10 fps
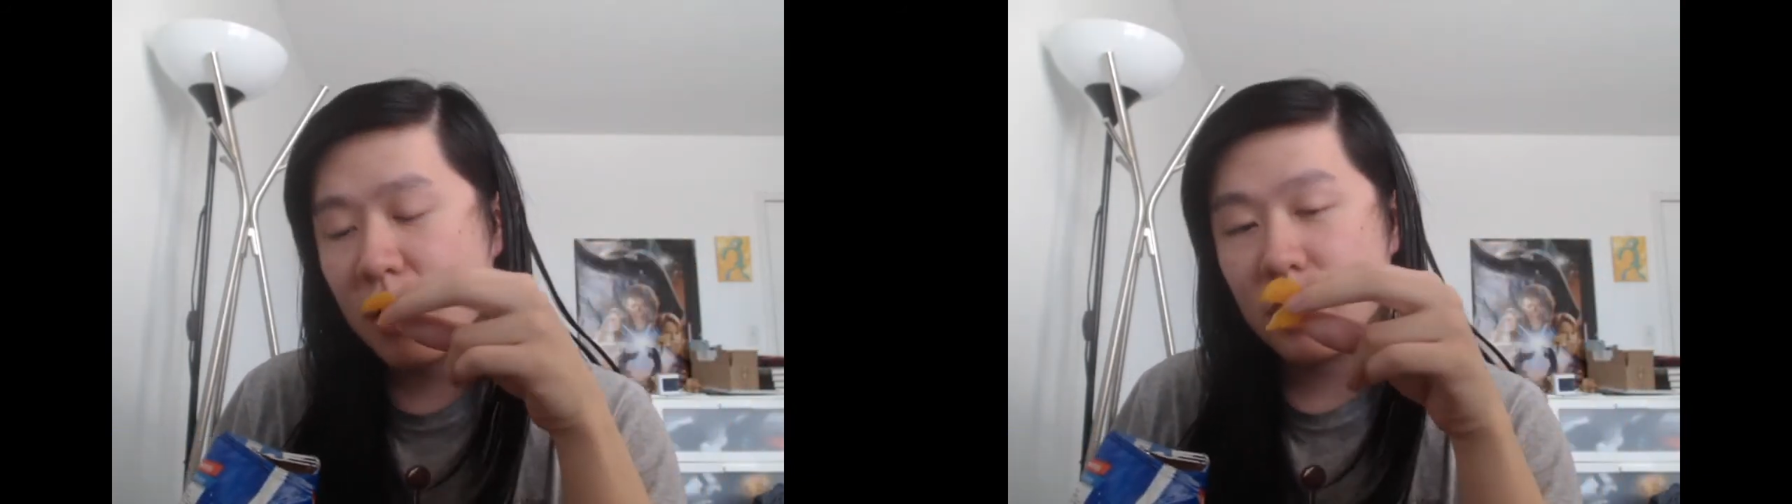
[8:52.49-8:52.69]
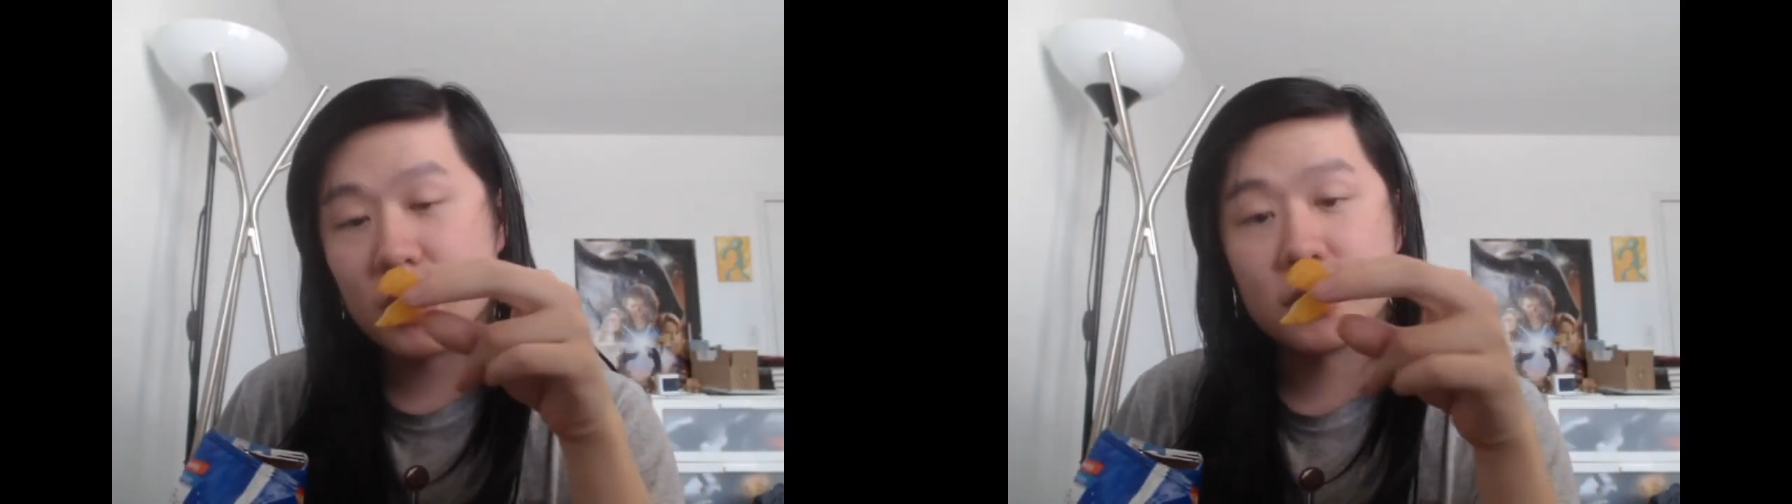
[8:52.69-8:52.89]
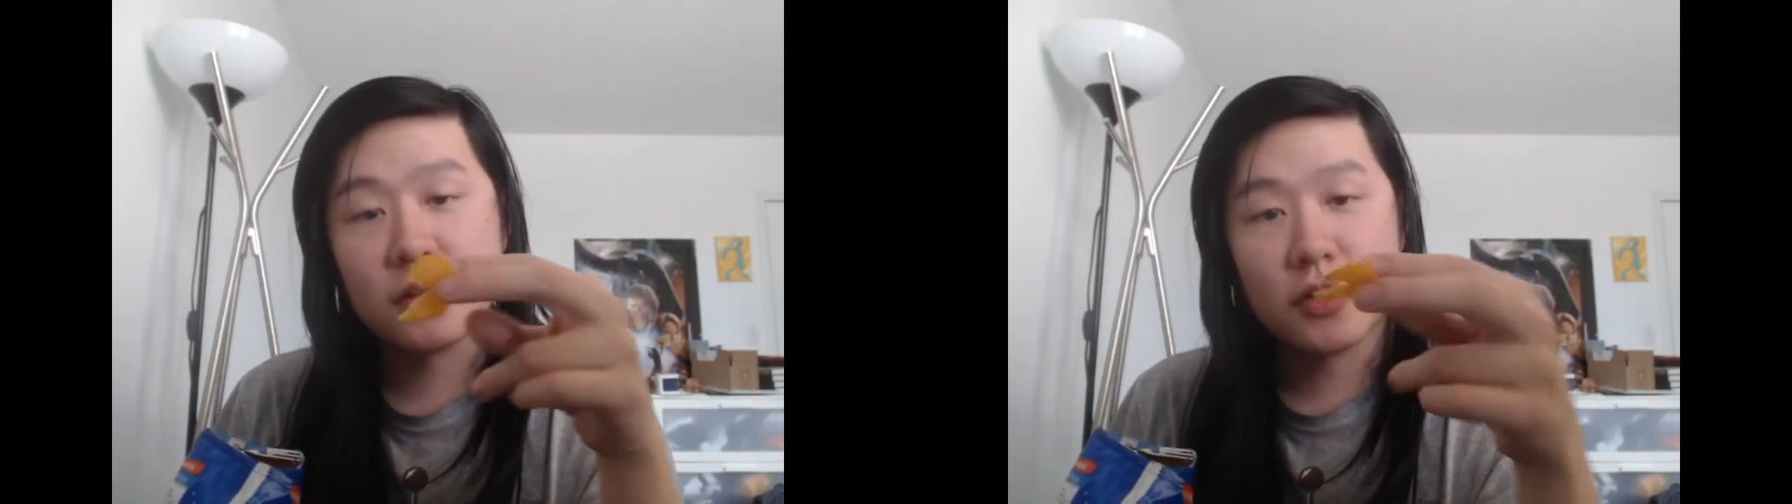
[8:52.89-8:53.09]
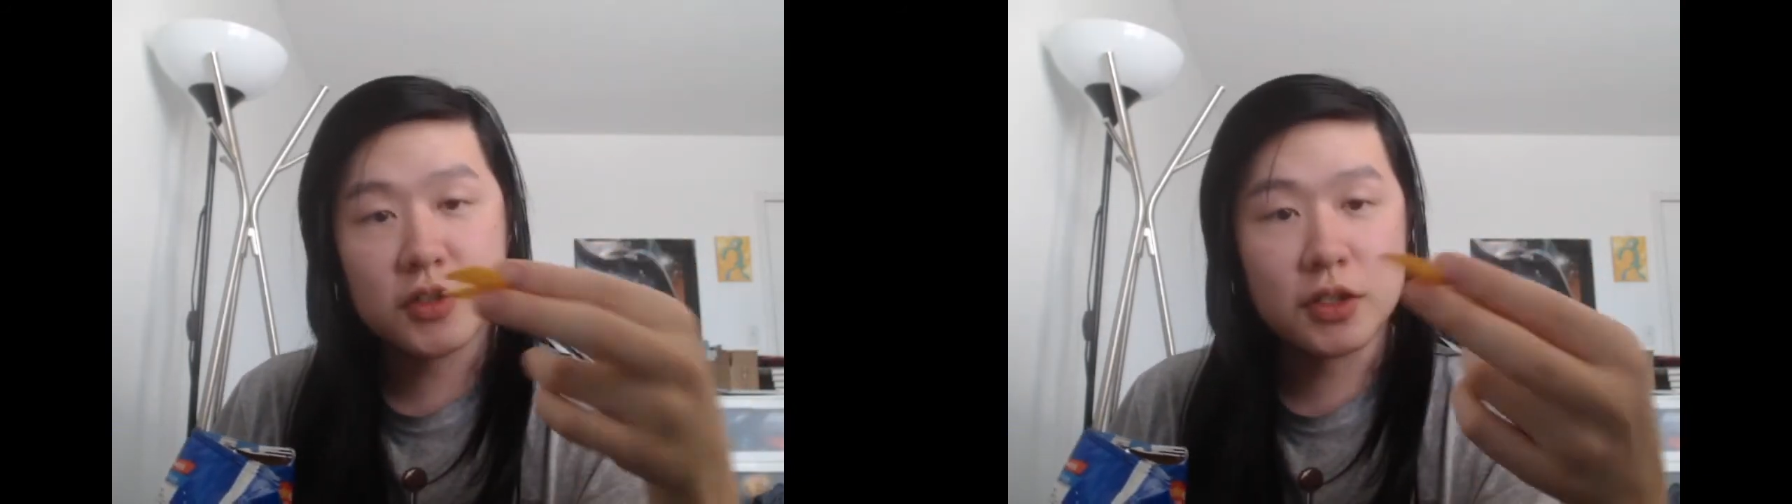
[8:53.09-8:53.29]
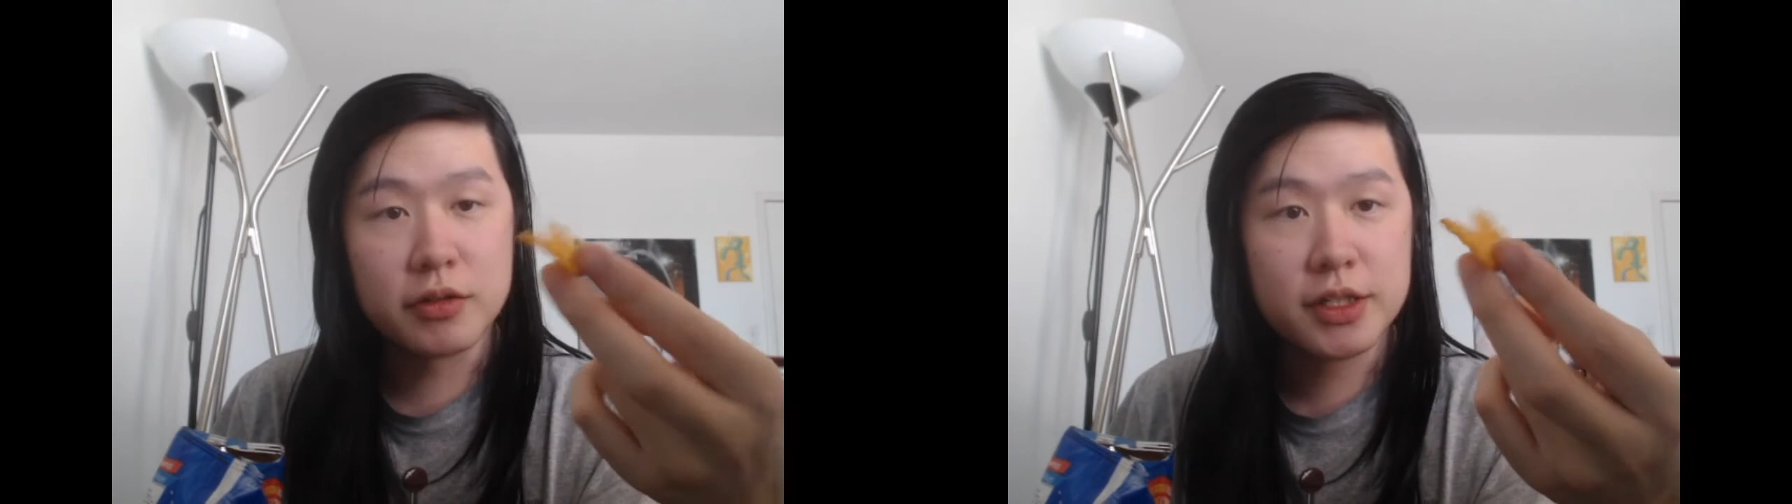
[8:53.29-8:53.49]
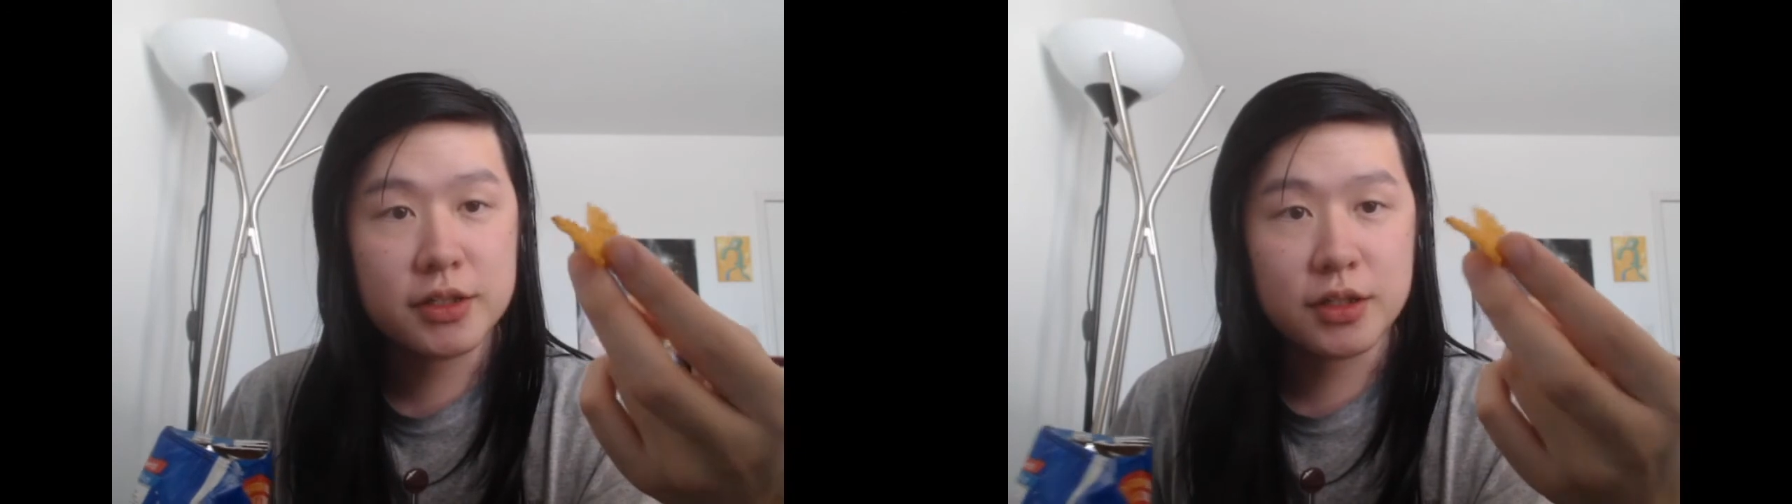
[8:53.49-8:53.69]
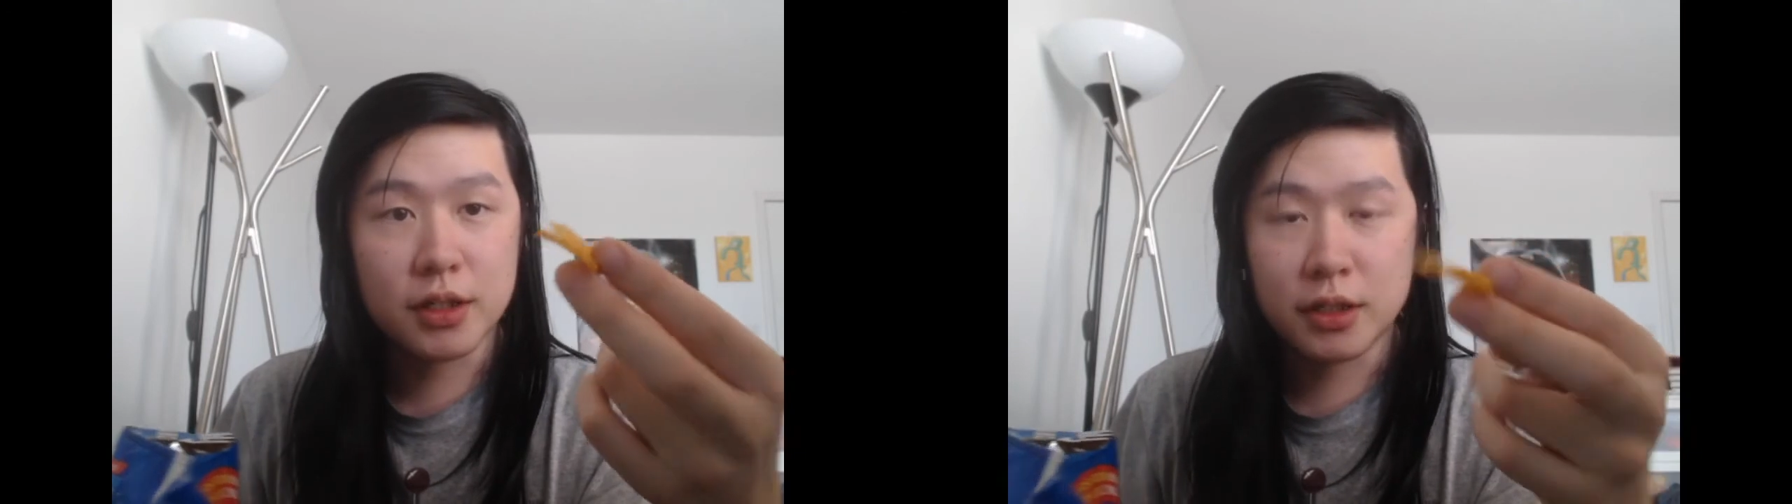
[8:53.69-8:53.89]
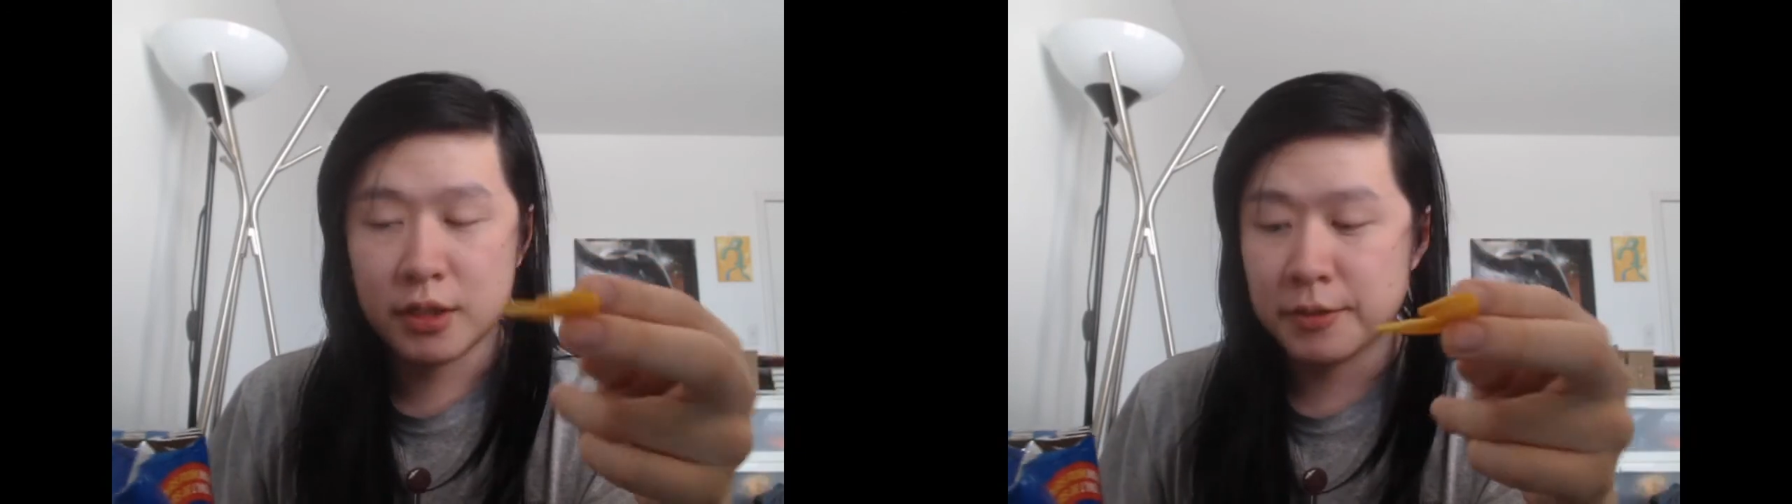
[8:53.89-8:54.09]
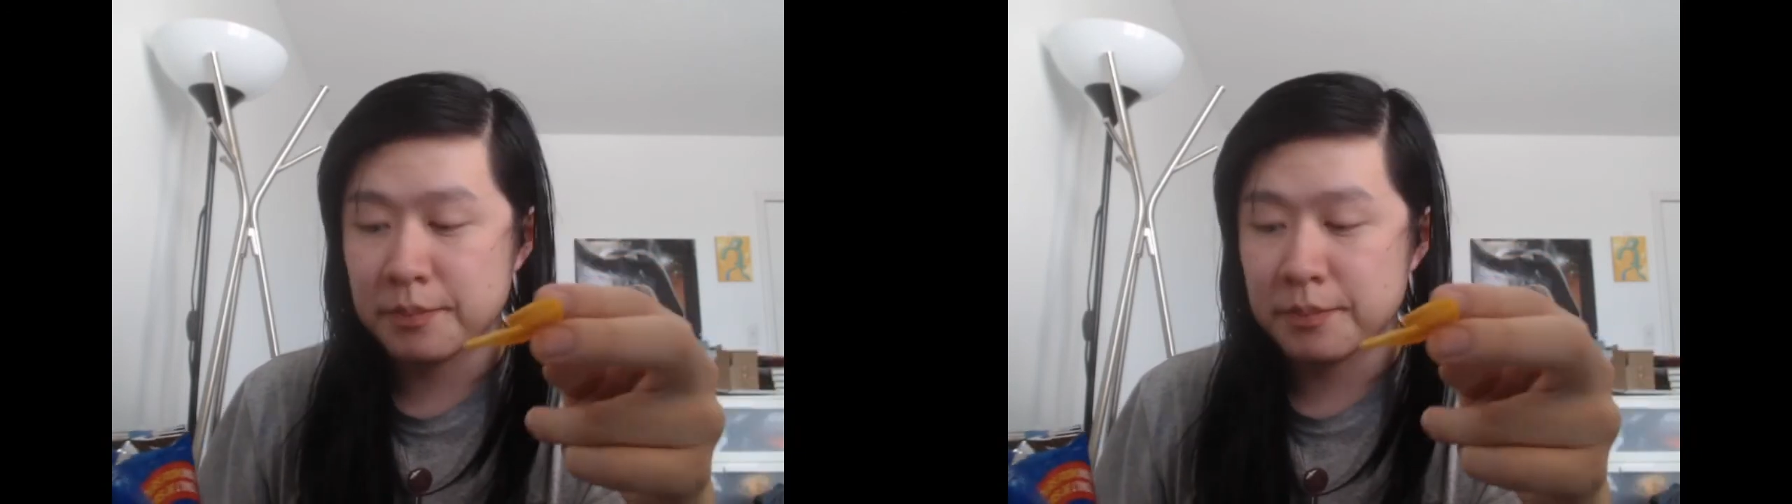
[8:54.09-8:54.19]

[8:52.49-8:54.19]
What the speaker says: And also, it's, what